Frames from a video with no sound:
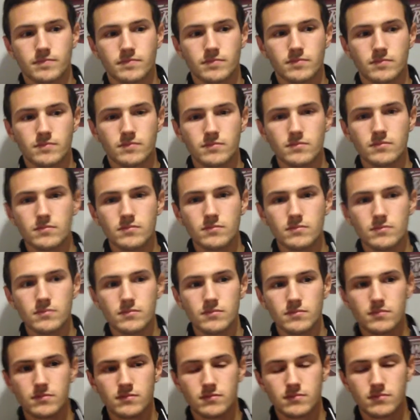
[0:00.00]

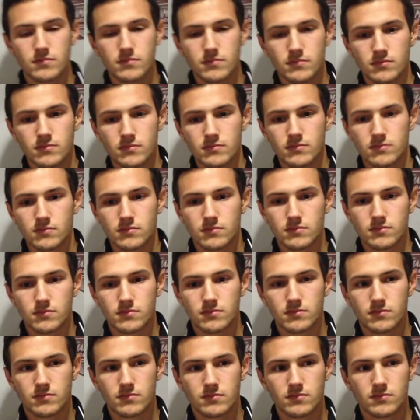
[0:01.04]

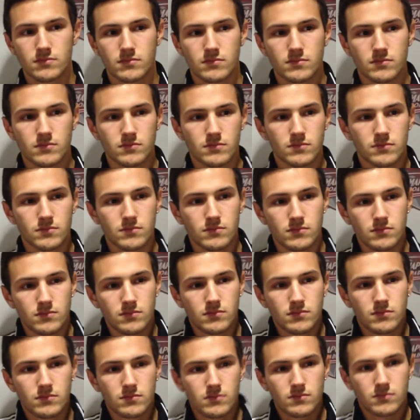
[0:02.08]

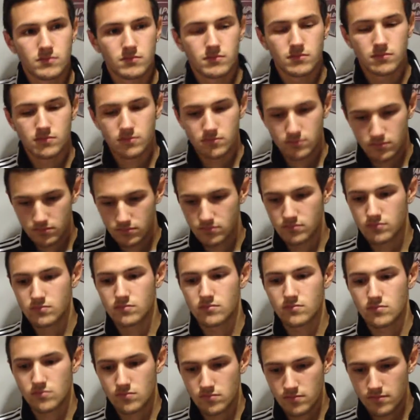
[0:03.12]

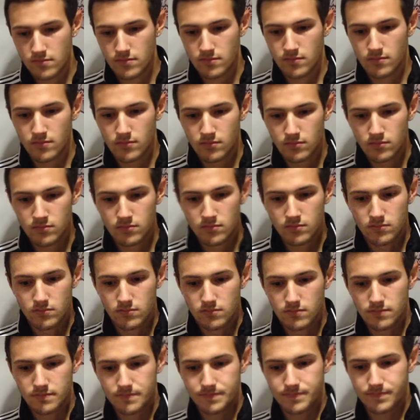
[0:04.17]

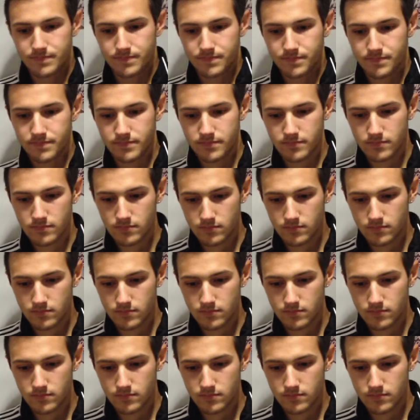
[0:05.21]
(not speaking)